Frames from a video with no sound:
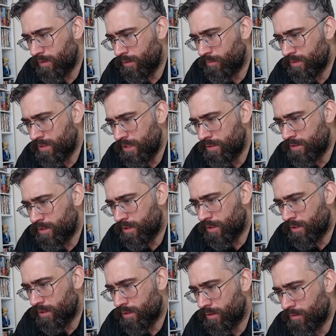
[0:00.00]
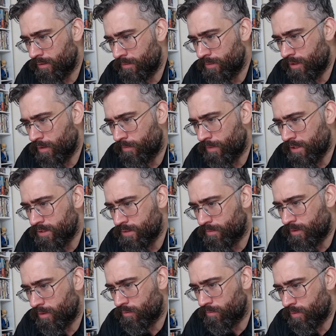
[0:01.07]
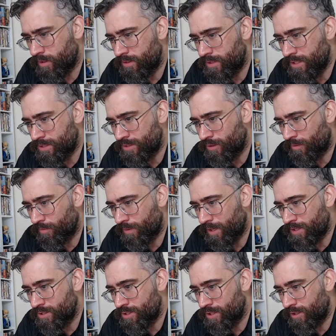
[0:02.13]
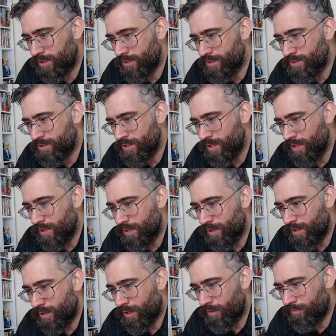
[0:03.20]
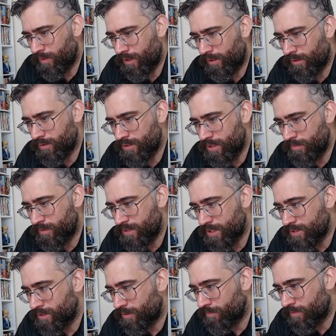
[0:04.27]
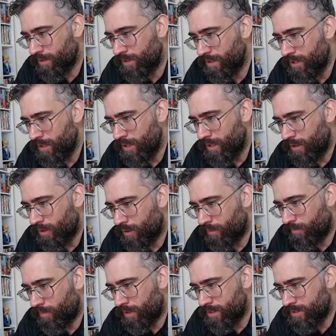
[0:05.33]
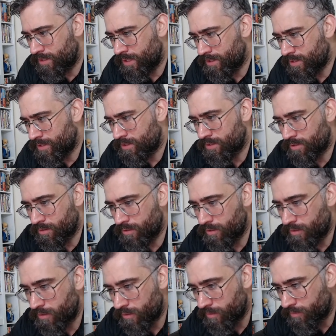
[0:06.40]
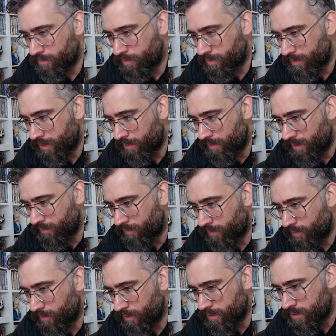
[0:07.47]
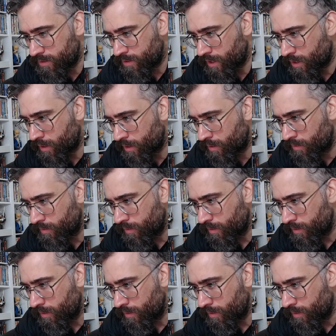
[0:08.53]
we did. Let me go back to my desktop actually, because hopefully you can't see my desktop, but on my desktop, let me have a look. So